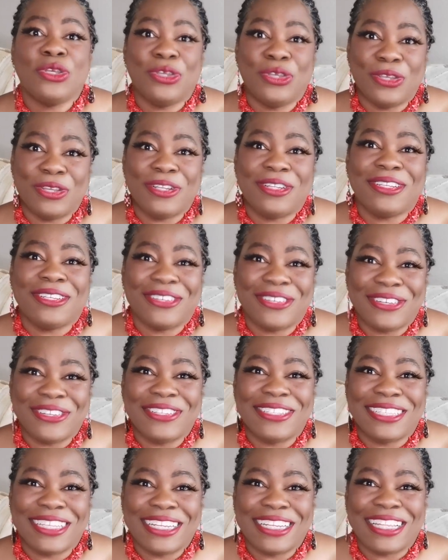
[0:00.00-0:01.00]
good
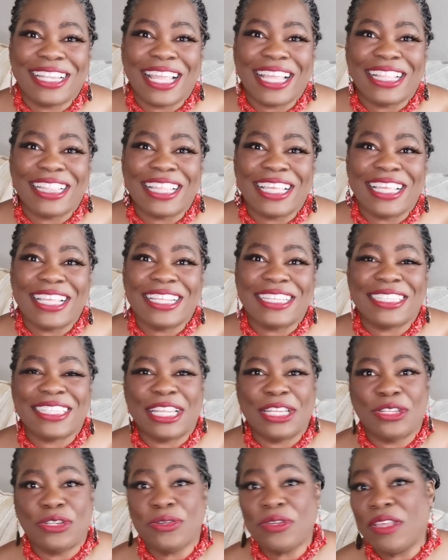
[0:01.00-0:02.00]
content like this.
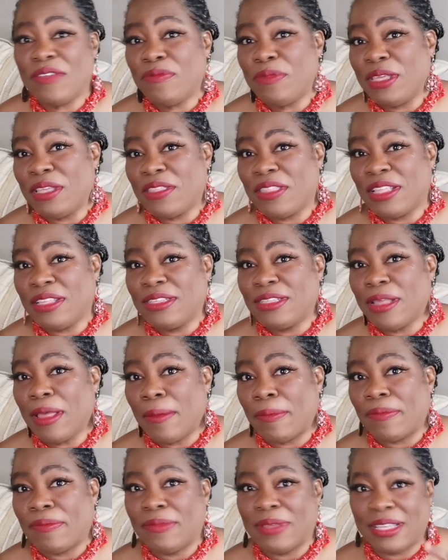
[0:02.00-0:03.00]
And do give me a thumbs
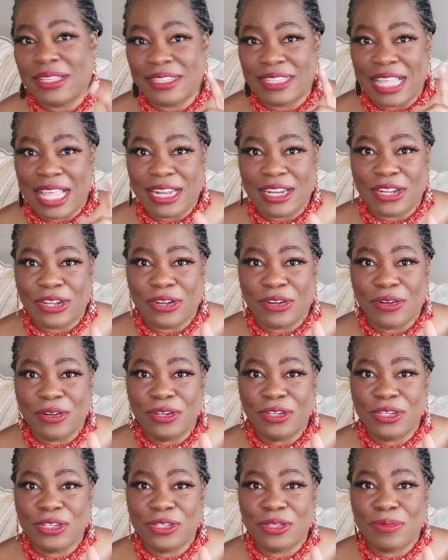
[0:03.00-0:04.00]
up because that
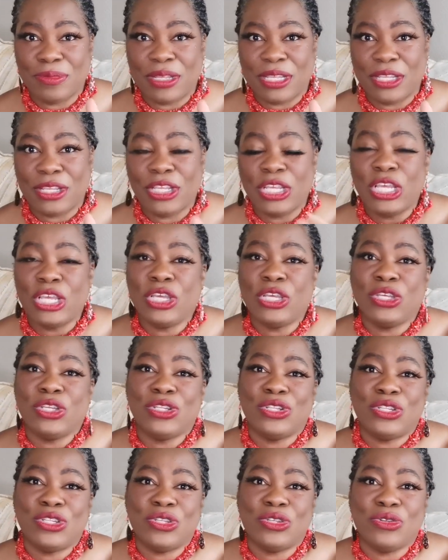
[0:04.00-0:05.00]
encourages me
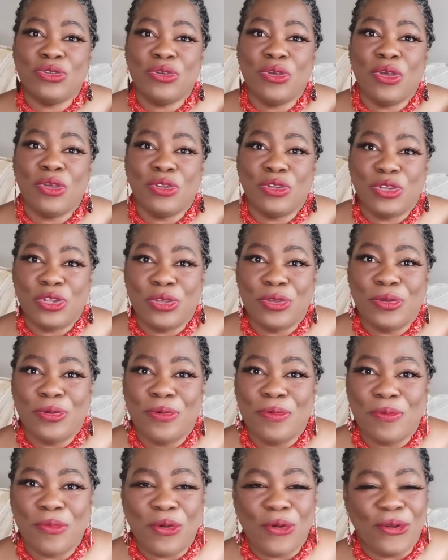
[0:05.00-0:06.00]
to do
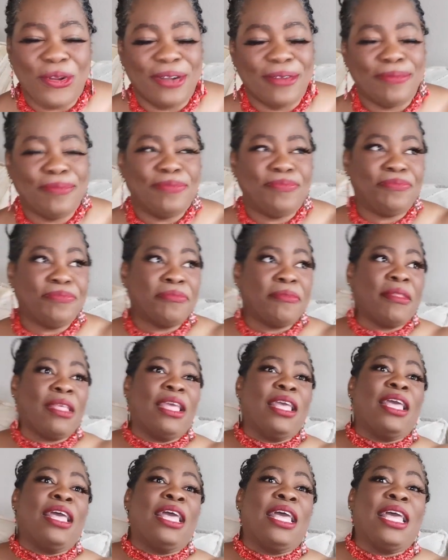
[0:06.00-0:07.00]
more.
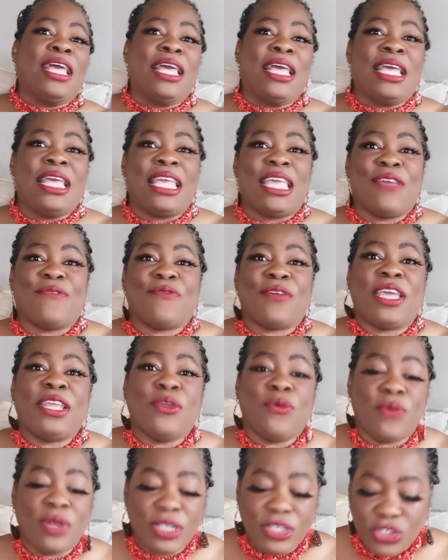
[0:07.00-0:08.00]
If
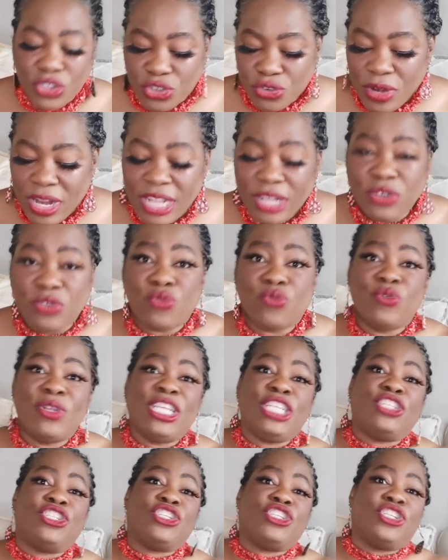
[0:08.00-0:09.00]
anyone is trying to
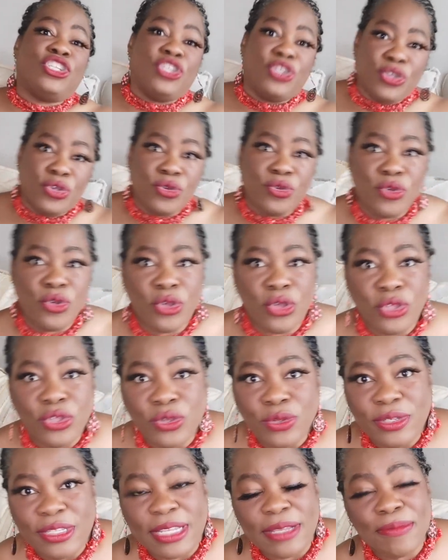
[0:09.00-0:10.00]
reach you
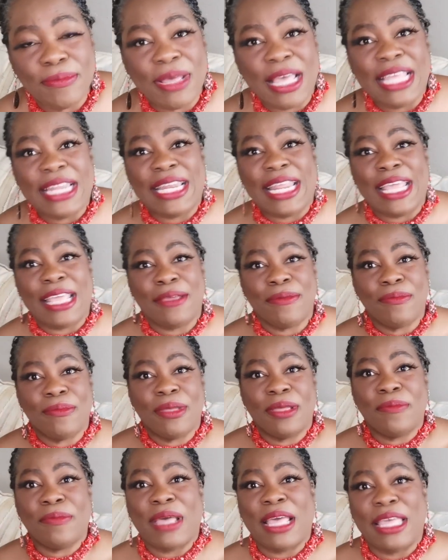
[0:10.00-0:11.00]
using my
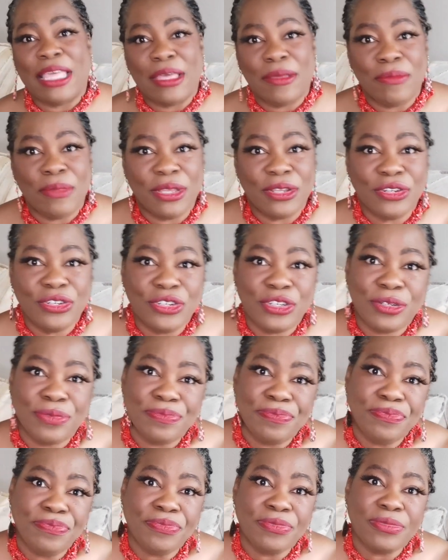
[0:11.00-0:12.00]
name, my image,